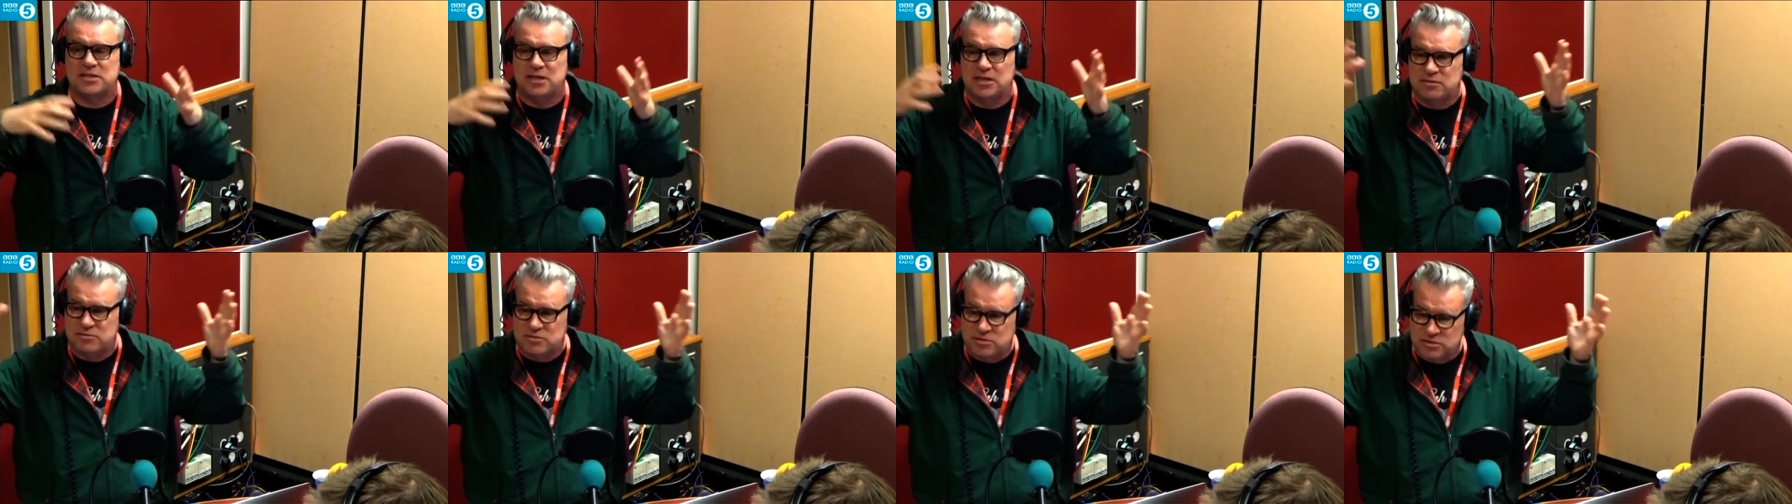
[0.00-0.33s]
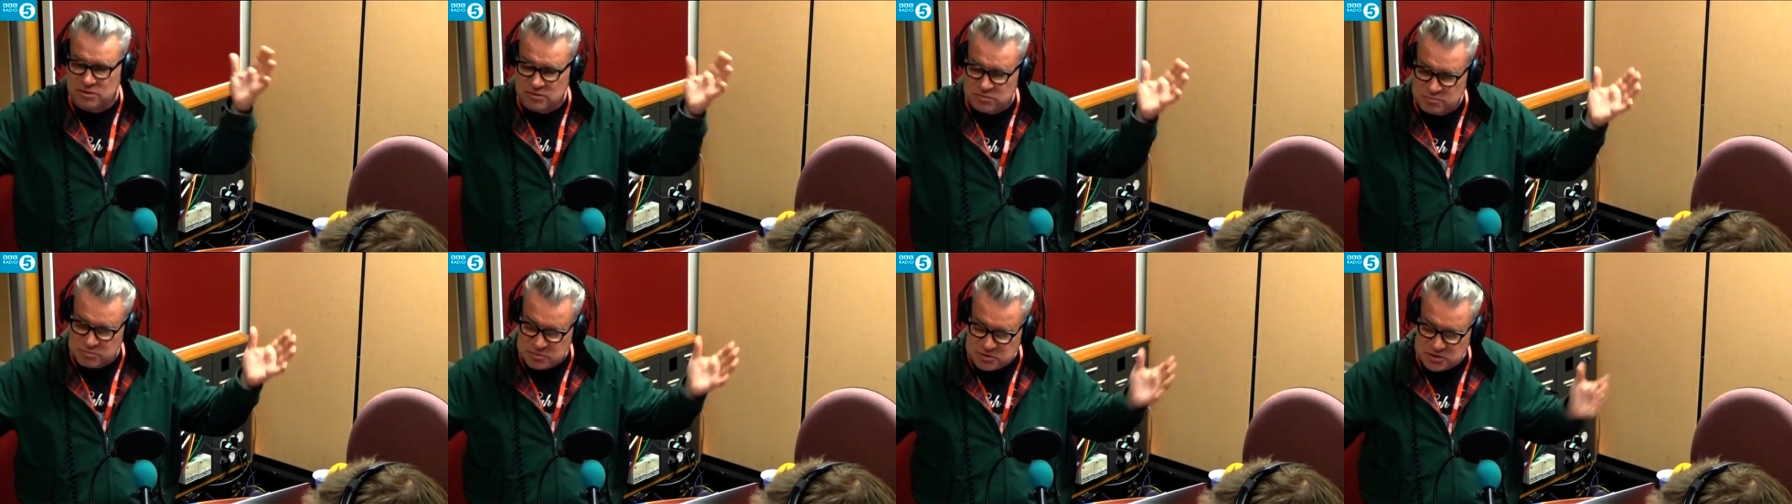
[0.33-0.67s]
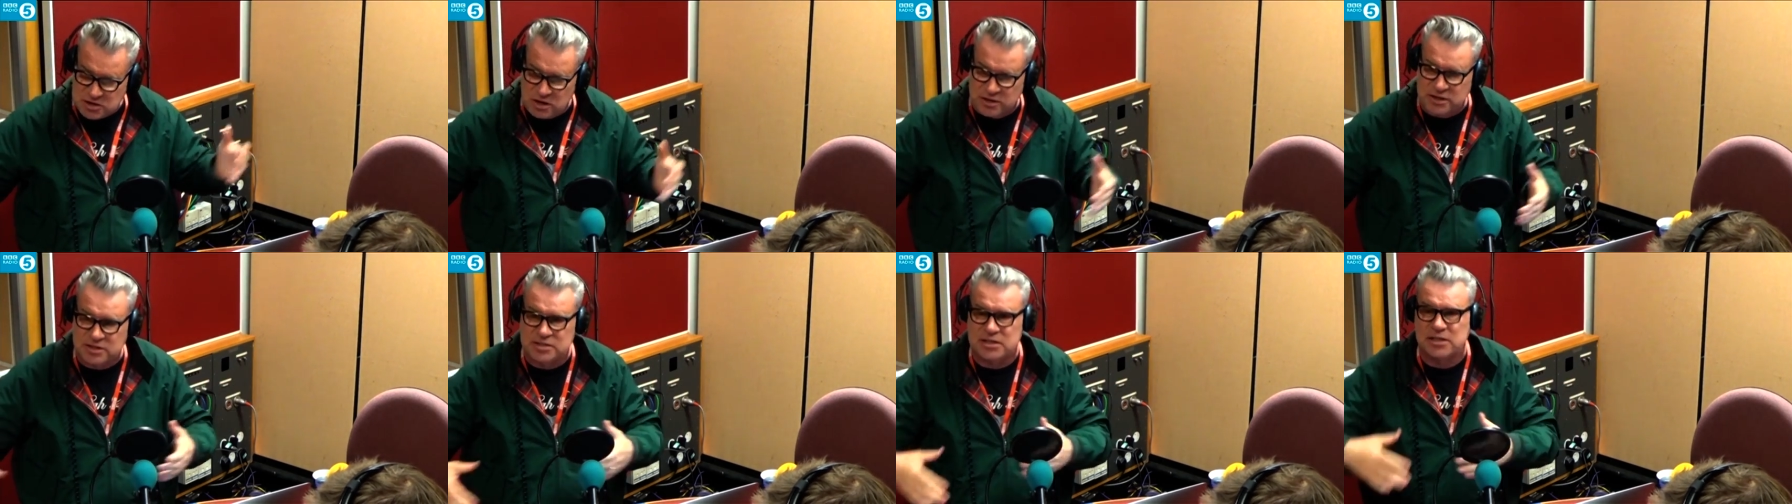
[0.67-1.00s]
he's
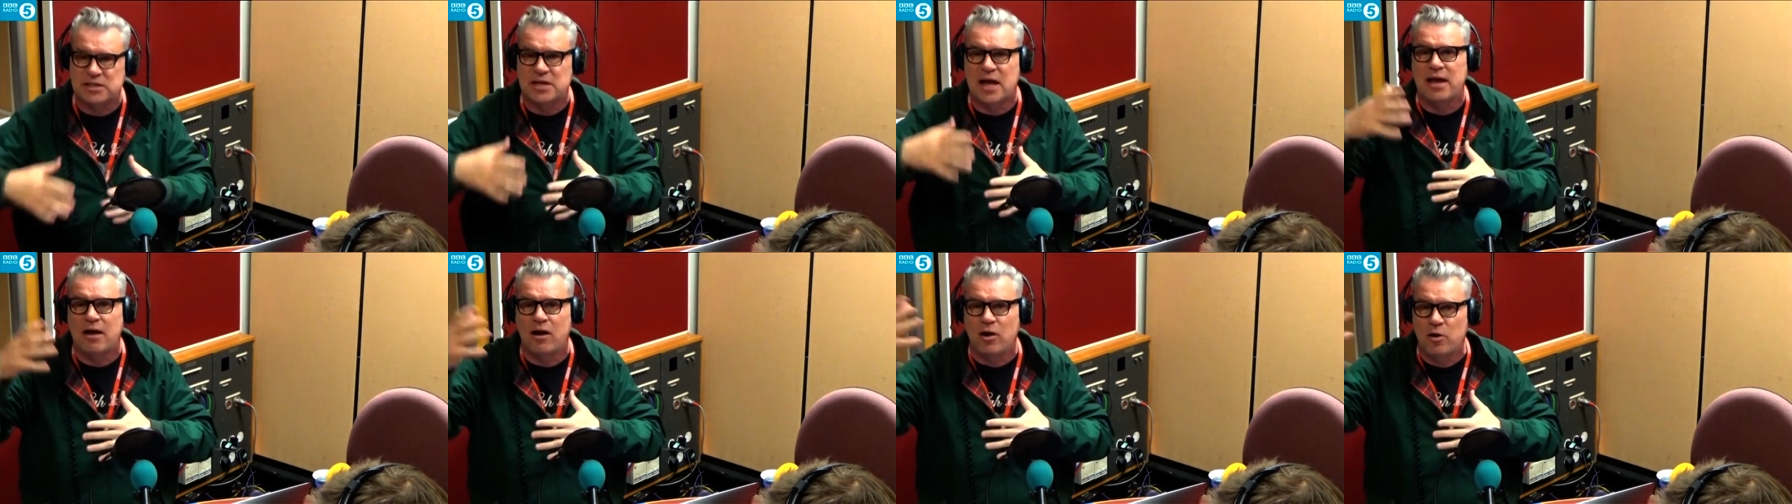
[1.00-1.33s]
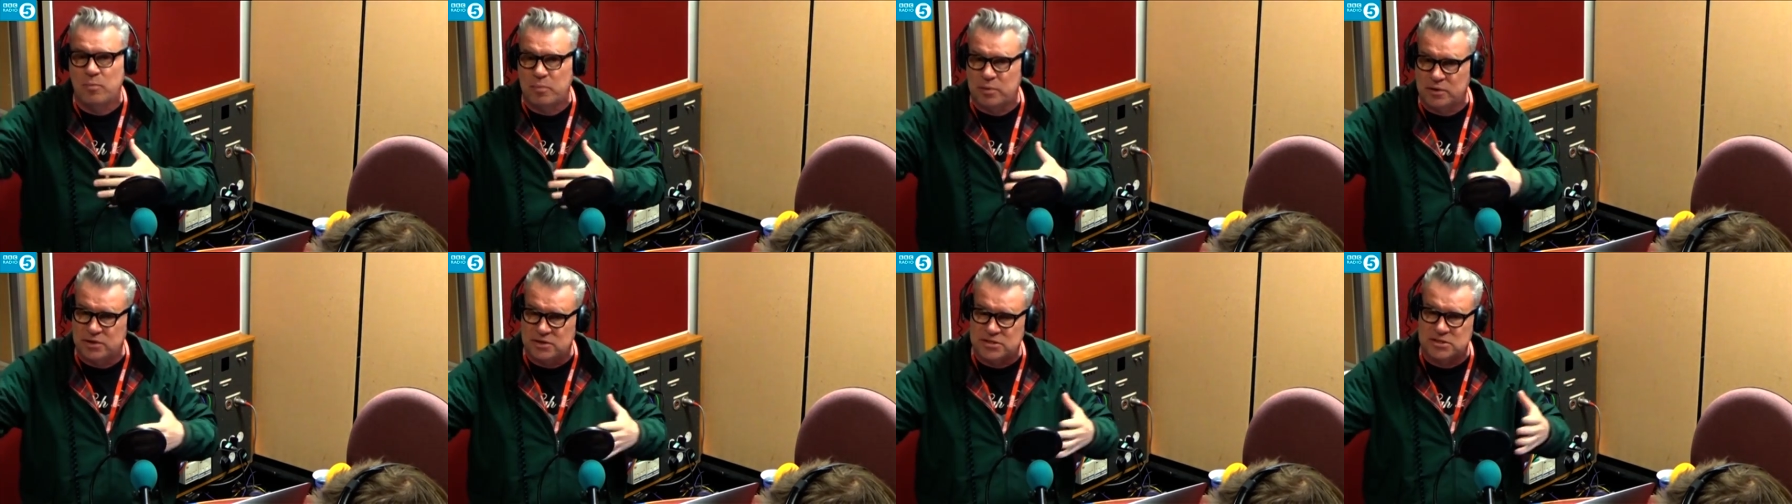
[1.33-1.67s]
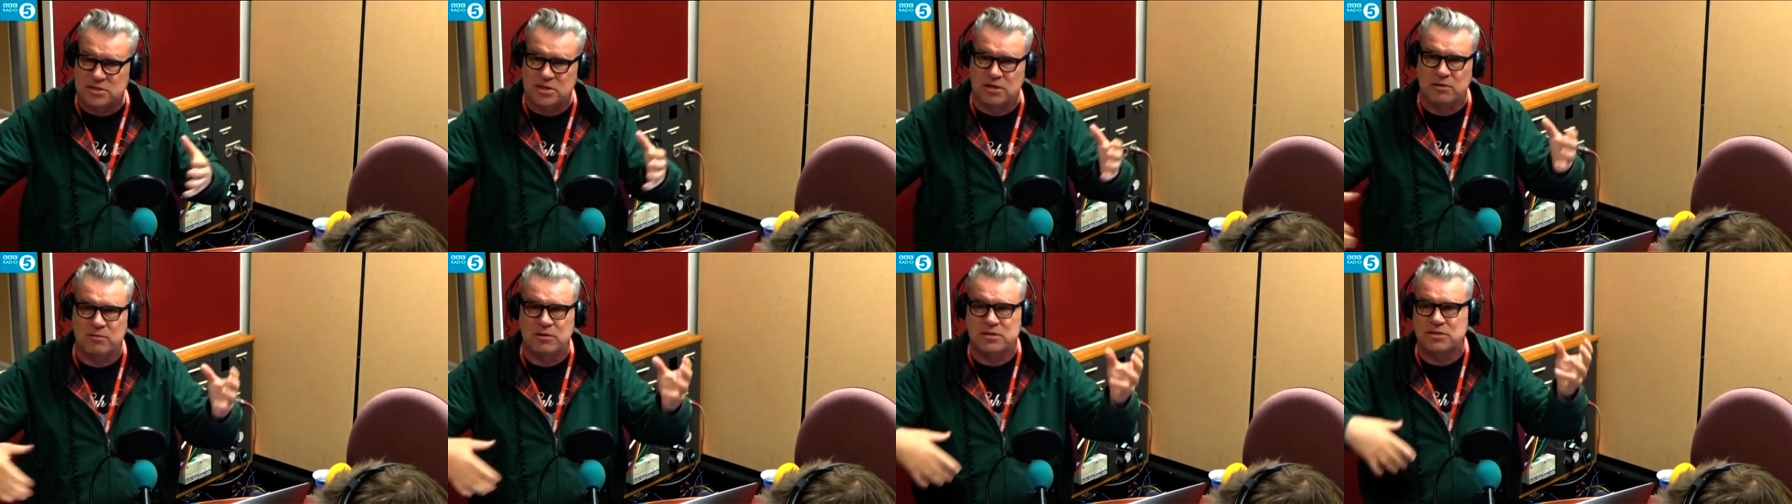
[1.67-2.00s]
starting to lay open a
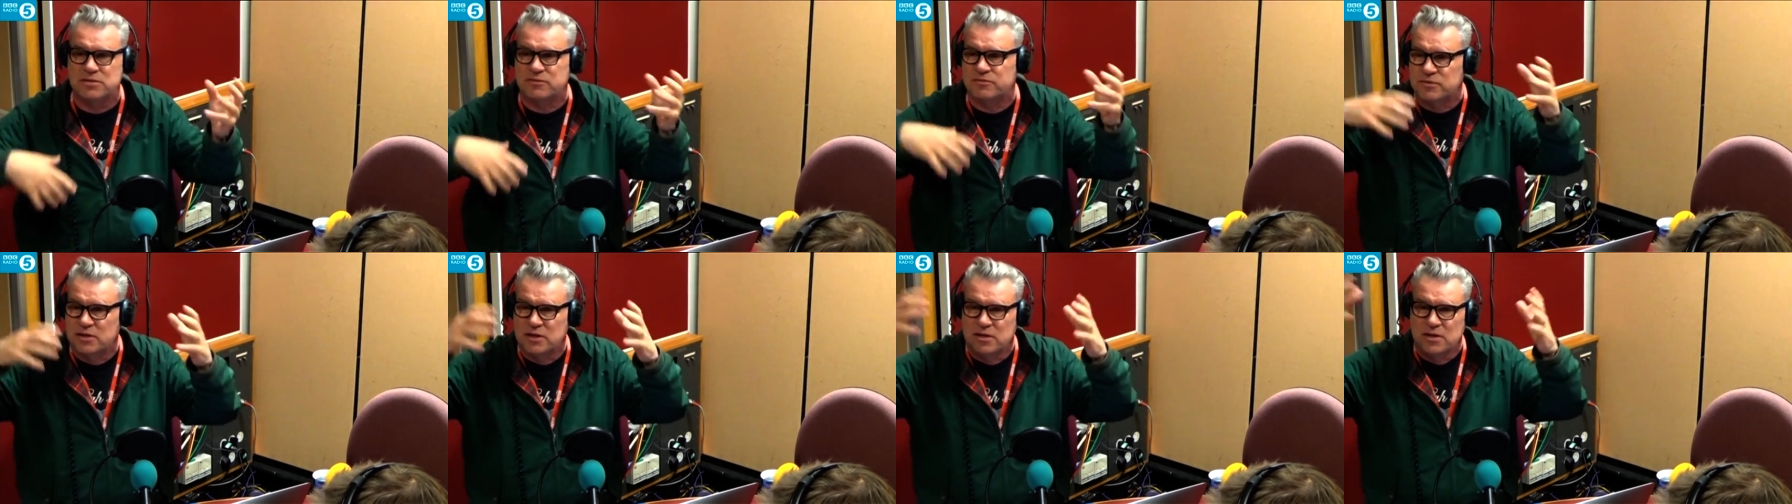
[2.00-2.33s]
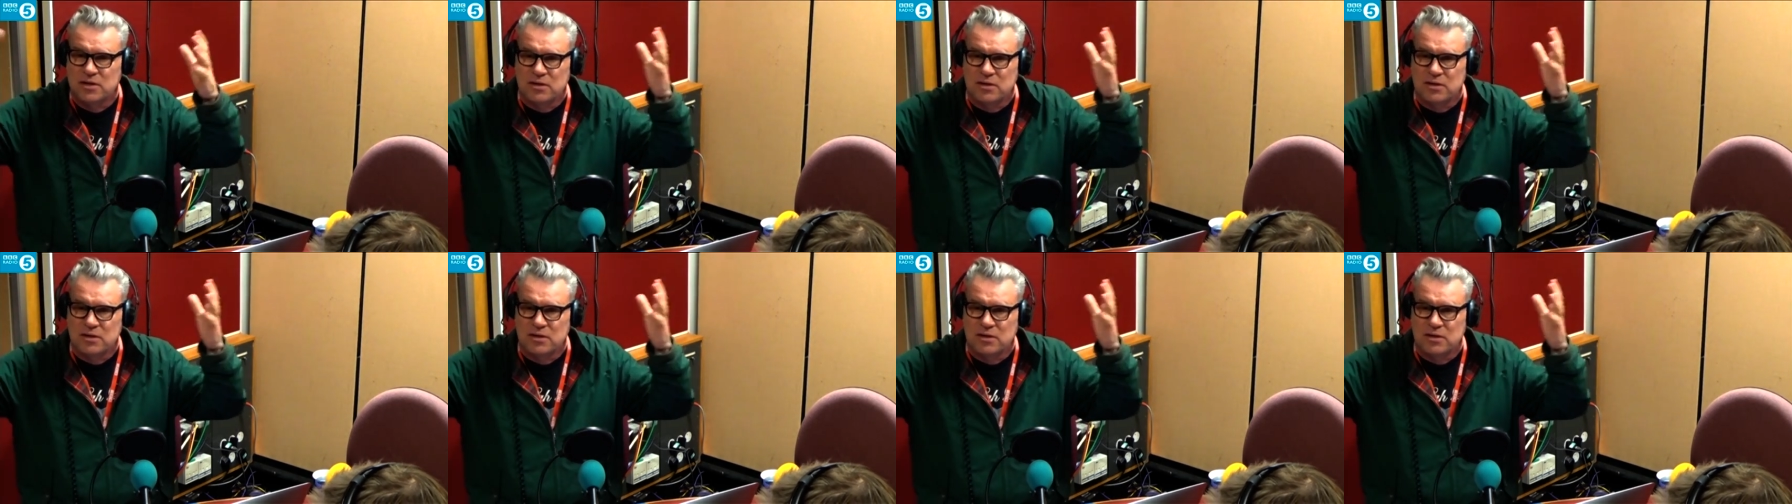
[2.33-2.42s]
series of